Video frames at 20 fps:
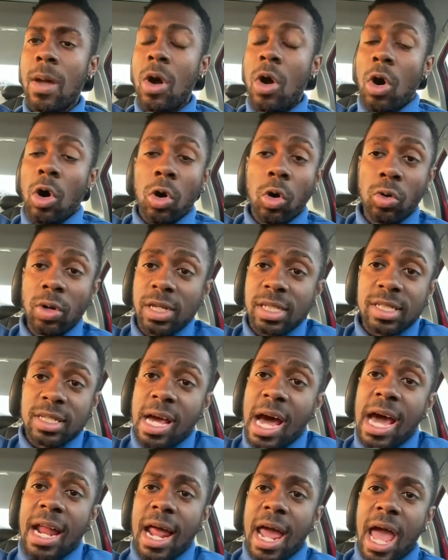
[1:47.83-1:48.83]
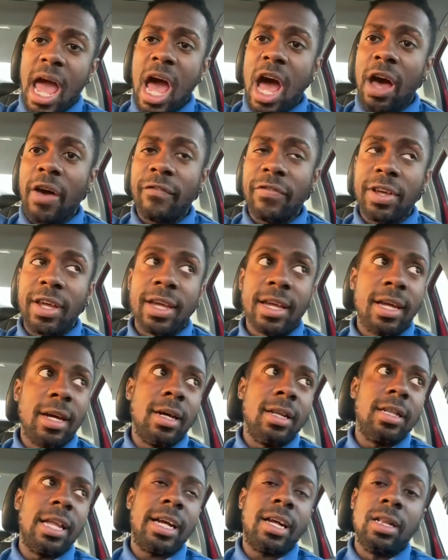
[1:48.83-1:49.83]
who does not have,
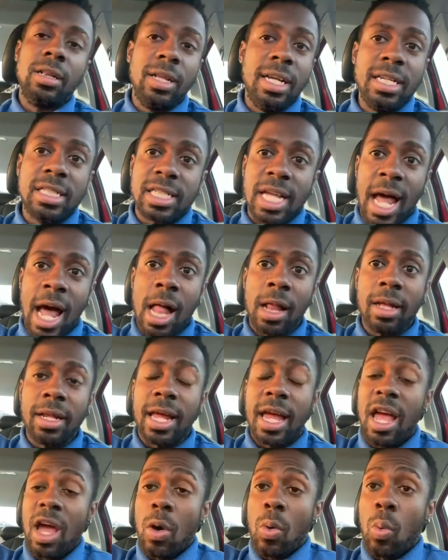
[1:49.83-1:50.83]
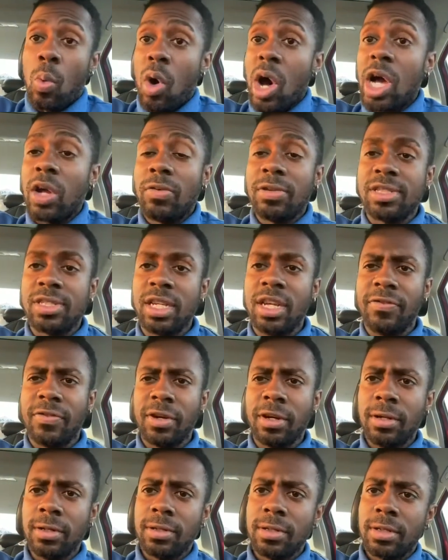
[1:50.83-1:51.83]
like, elite talent at wide
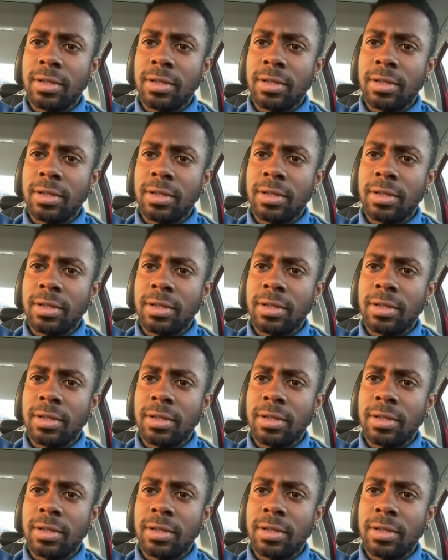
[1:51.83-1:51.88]
receiver?